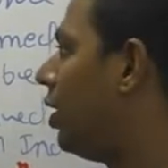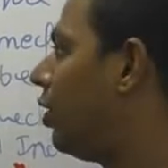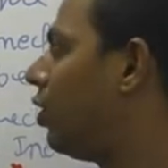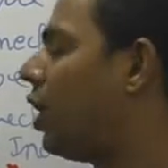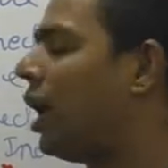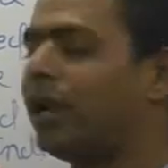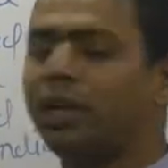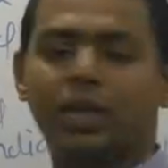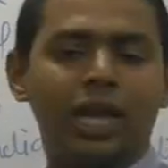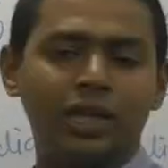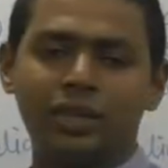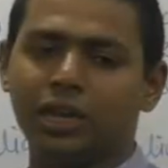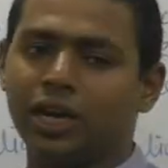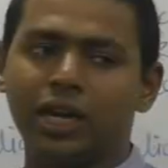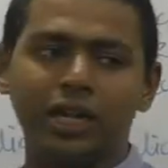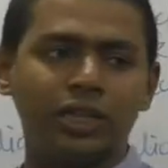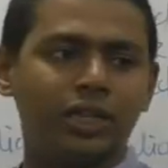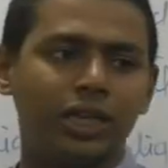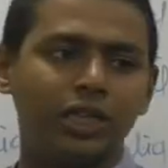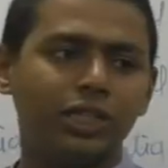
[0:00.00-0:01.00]
neither
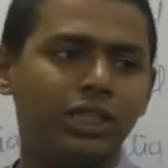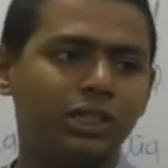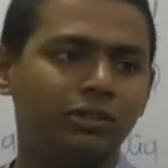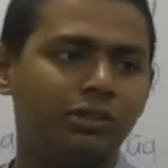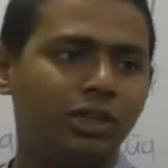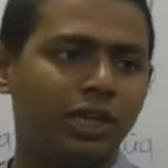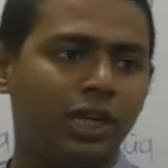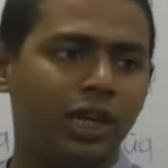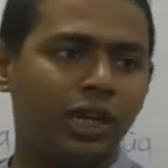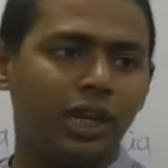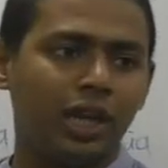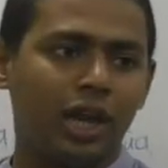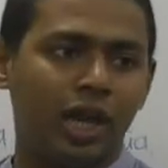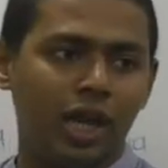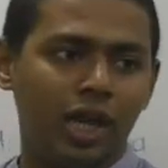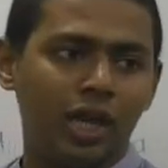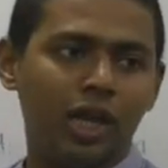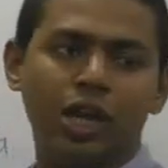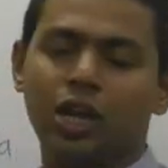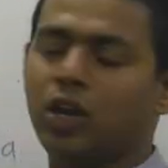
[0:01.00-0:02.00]
it is received in
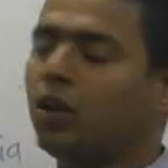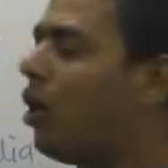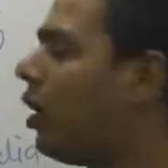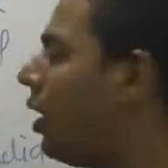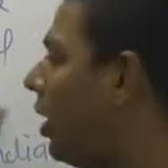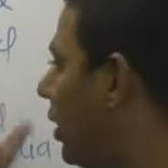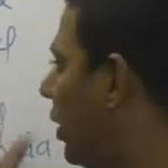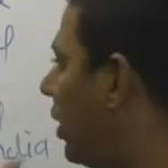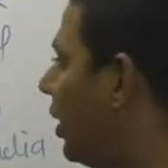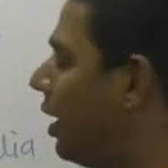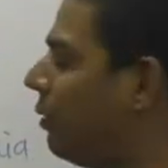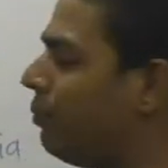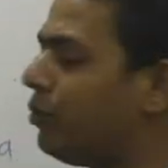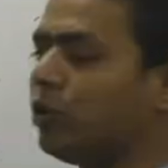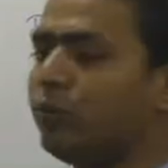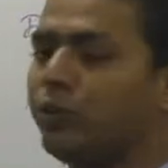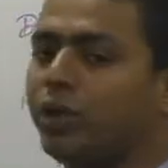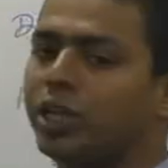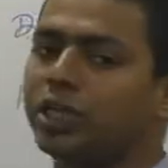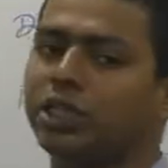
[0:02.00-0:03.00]
India nor it is deemed
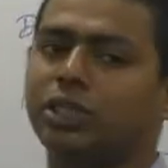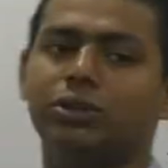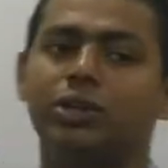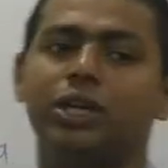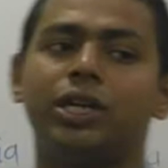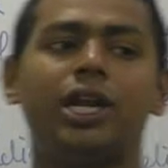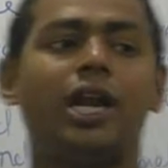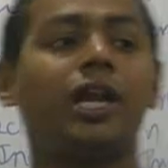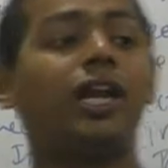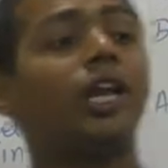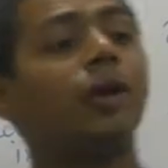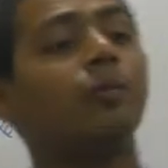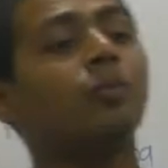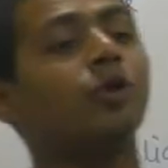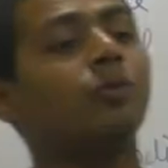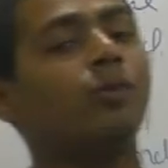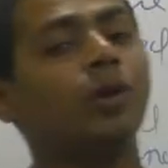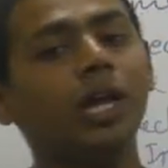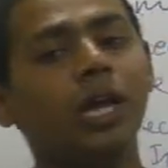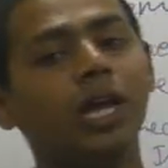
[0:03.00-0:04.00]
to be received in India and deemed
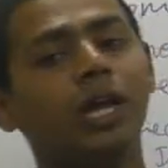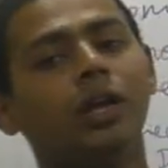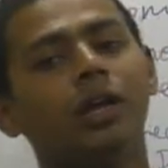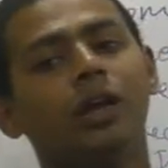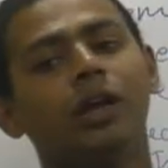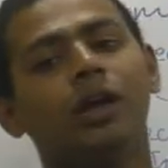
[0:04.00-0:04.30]
to be